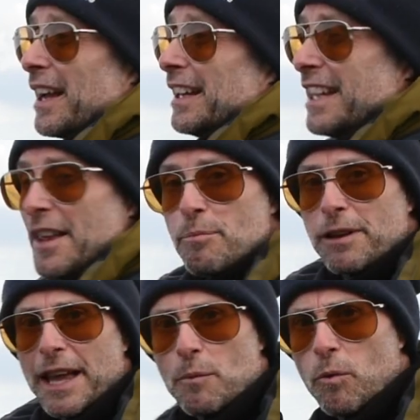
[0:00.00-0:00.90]
Yeah, the
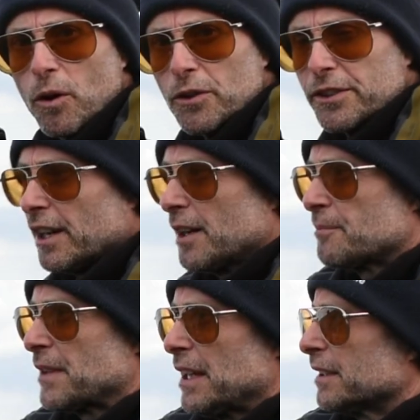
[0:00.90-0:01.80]
plan was
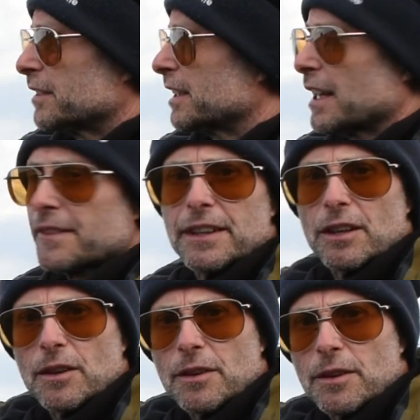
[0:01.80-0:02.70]
to get
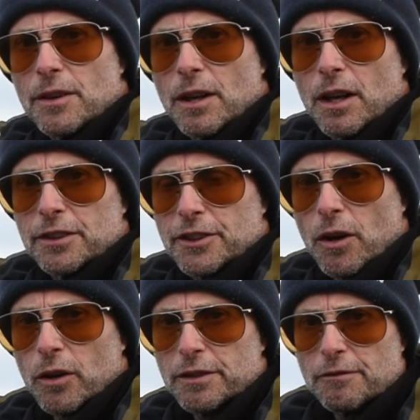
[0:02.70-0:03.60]
the
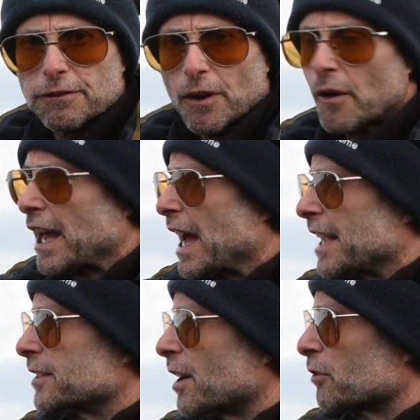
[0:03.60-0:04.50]
Skylarks in flight,
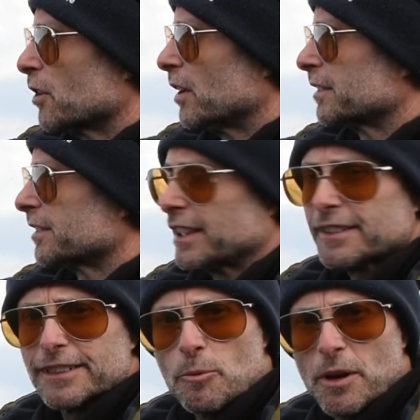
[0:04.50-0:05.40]
and I've got, as I say,
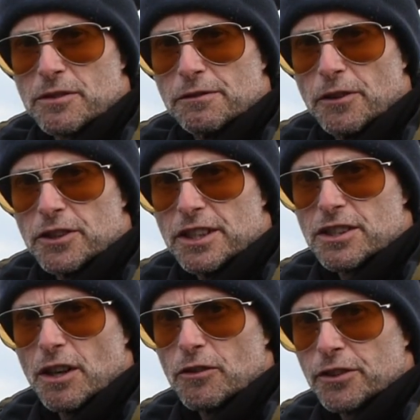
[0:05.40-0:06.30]
slow motion
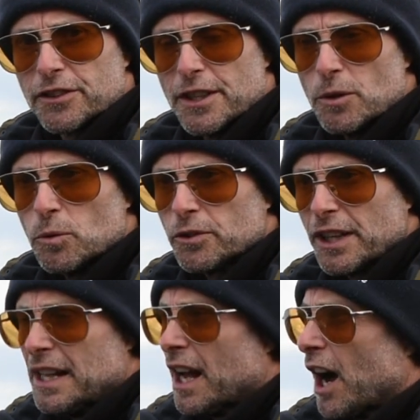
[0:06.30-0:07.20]
footage, I've got stills,
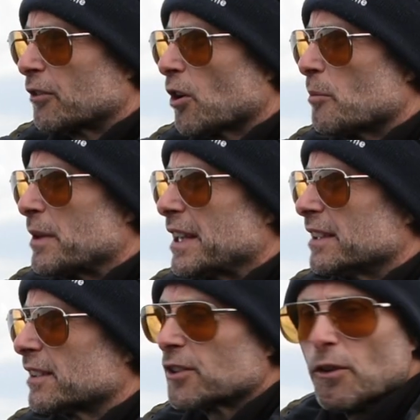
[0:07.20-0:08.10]
I've got them
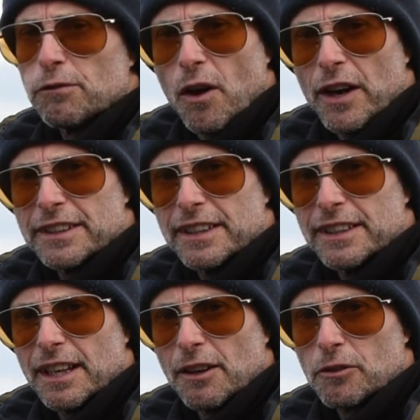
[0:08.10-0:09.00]
in soft
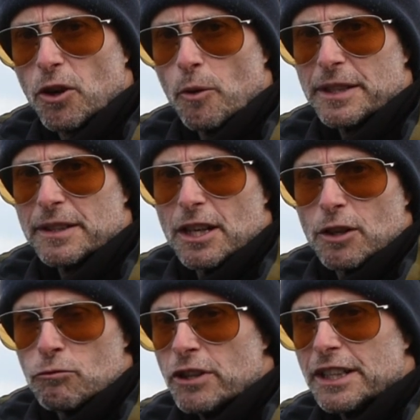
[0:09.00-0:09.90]
lighting, and I've got them in
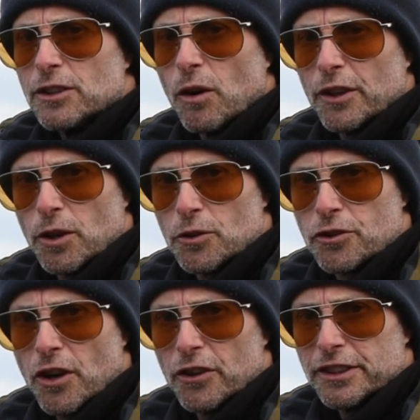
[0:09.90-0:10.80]
really nice
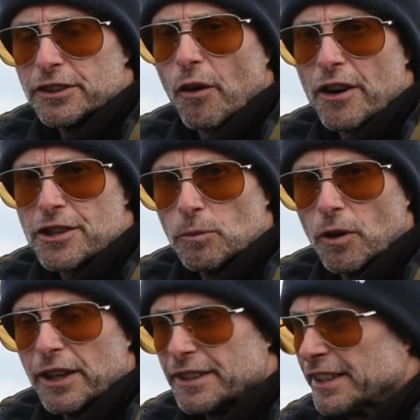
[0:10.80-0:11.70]
contrasty directional
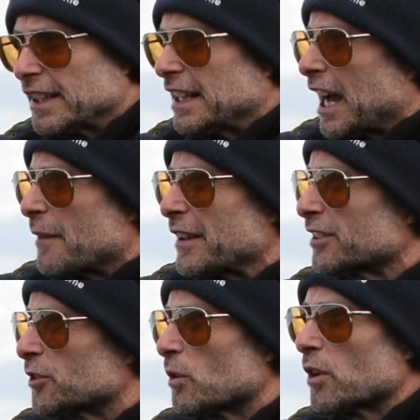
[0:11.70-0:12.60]
lighting. And that's
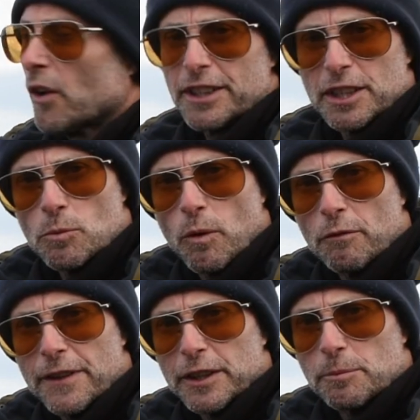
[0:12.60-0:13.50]
the sort of lighting you
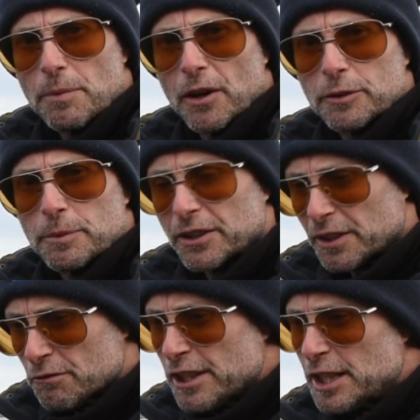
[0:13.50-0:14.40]
want for these birds, because
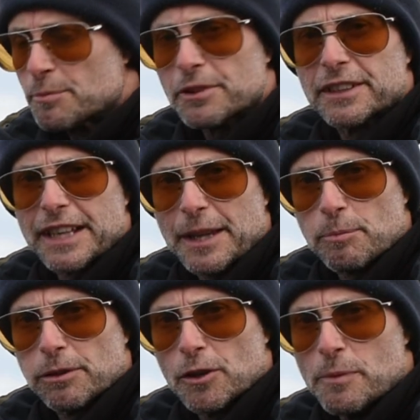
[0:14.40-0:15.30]
it really brings out the
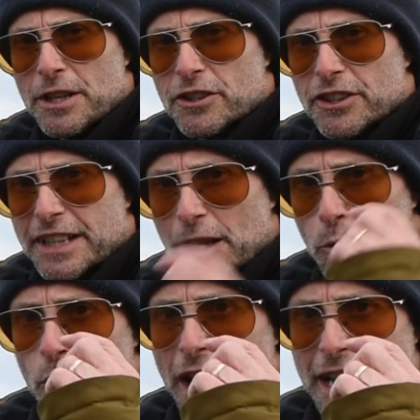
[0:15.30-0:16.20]
plumage. You get a
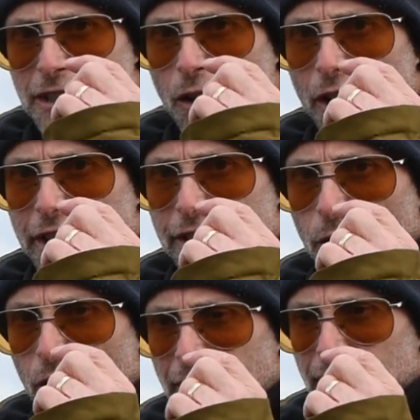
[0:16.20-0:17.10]
little catch light in the
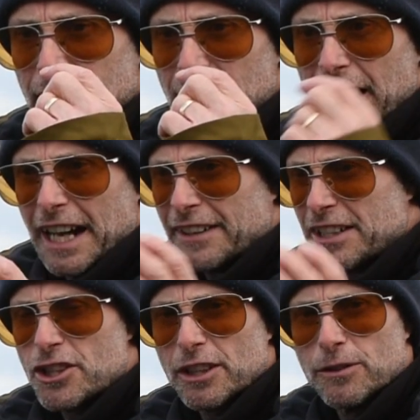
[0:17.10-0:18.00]
eye and they
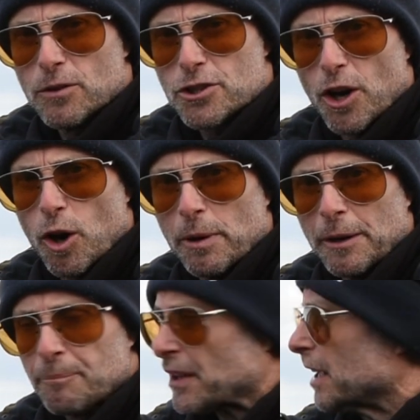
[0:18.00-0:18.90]
just look
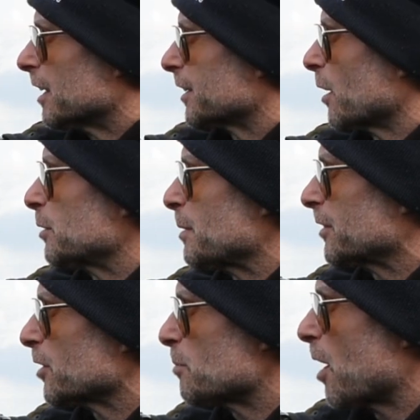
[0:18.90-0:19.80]
sharper. So it's been
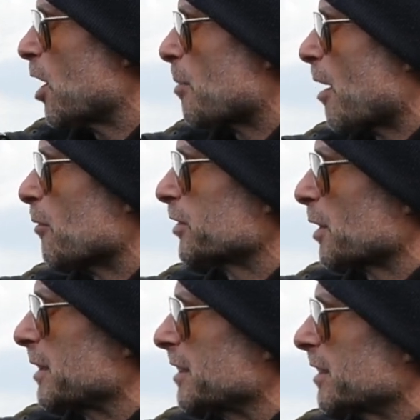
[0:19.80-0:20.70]
superb. I've
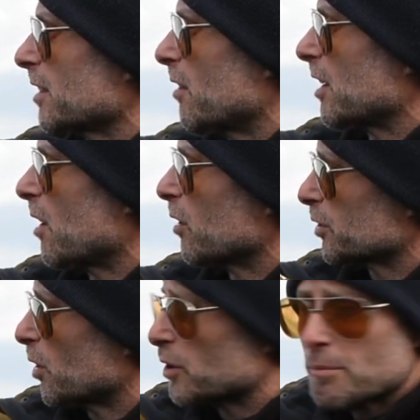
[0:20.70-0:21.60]
also had
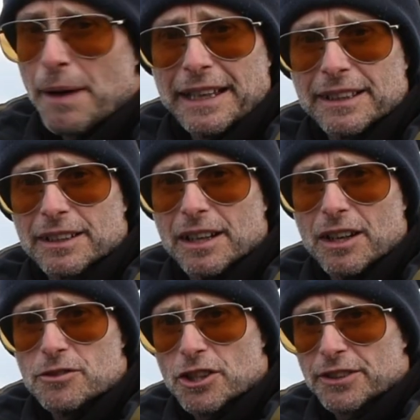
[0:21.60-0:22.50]
Skylarks on the bank
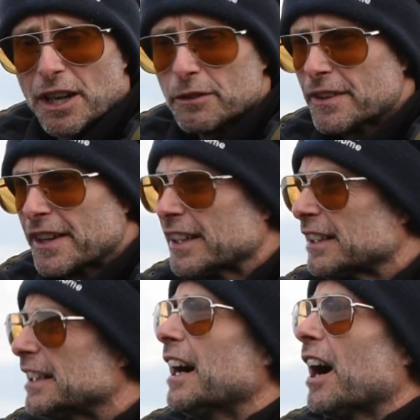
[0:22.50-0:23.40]
just over there,
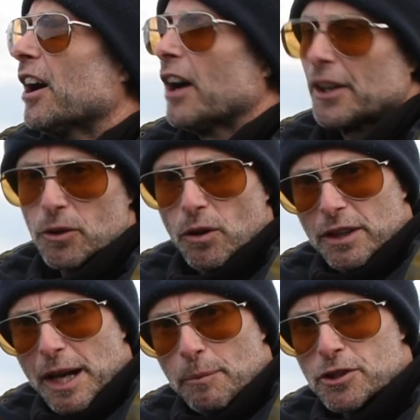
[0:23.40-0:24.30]
and I've got a
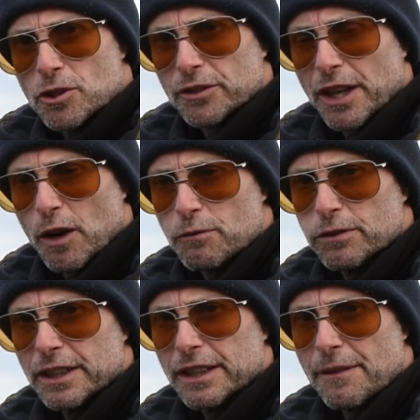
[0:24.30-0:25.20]
couple of shots
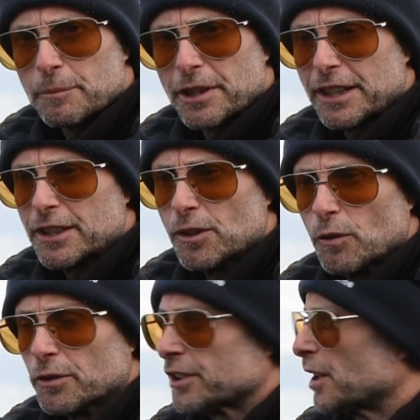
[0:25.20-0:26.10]
hopefully of them taking
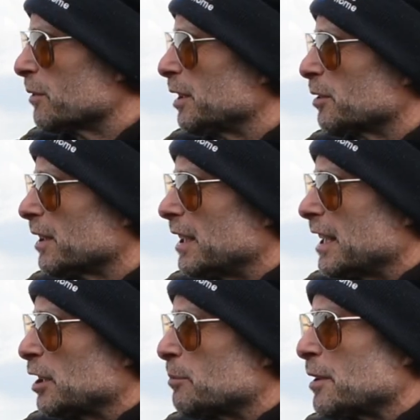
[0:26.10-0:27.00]
off. So it's
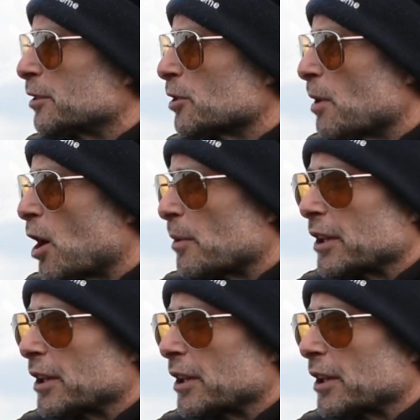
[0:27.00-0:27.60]
been superb.